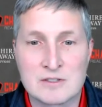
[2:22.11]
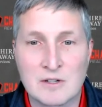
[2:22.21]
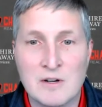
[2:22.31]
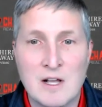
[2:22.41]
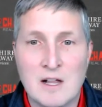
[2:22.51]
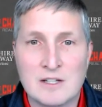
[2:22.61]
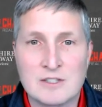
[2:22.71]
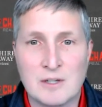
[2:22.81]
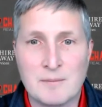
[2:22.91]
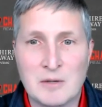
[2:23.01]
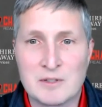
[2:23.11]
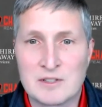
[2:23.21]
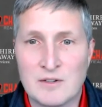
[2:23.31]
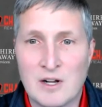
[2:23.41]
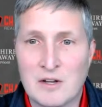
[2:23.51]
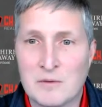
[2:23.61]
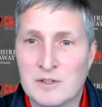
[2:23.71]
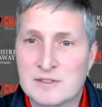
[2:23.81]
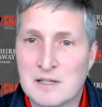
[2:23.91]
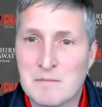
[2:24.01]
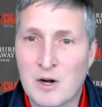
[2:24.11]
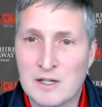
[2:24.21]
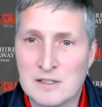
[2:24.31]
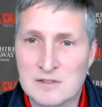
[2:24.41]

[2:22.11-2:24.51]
So let's jump into what's going on in the real estate market.